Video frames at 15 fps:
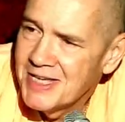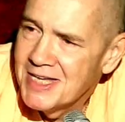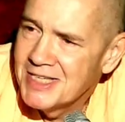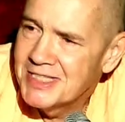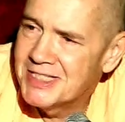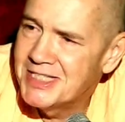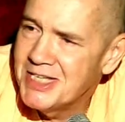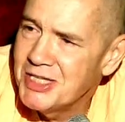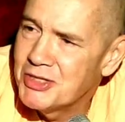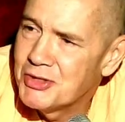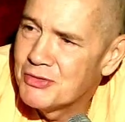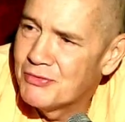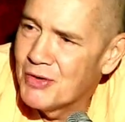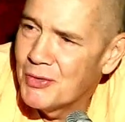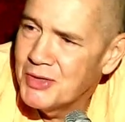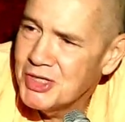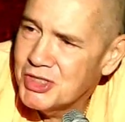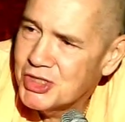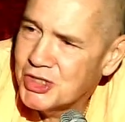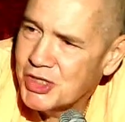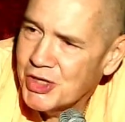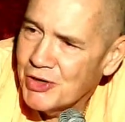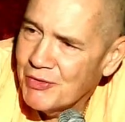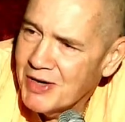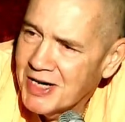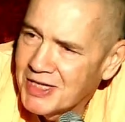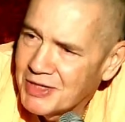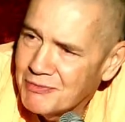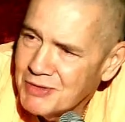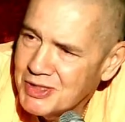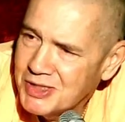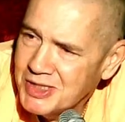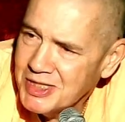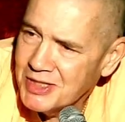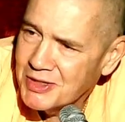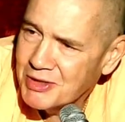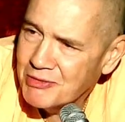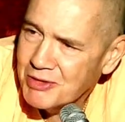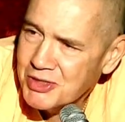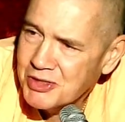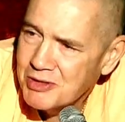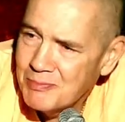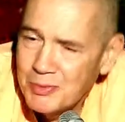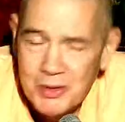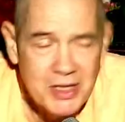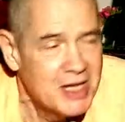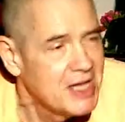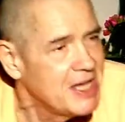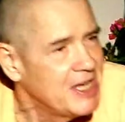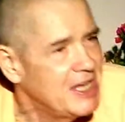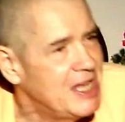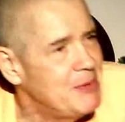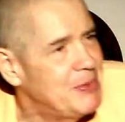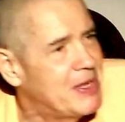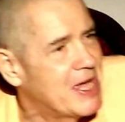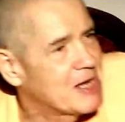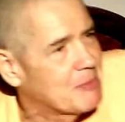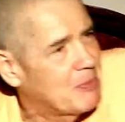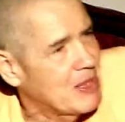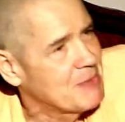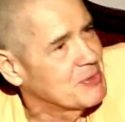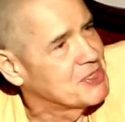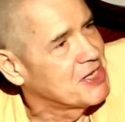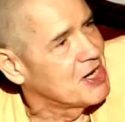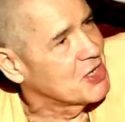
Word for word: to see the devotees cheering in the receipt of the Krishna book, he began to play mridanga